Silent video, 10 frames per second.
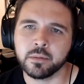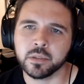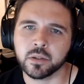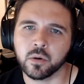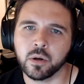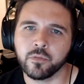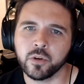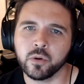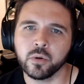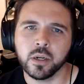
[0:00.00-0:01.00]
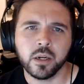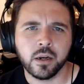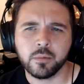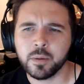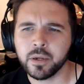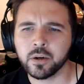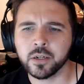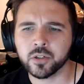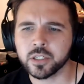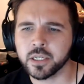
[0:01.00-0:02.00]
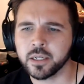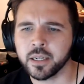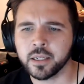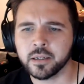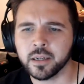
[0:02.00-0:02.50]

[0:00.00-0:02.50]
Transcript: So if you're interested in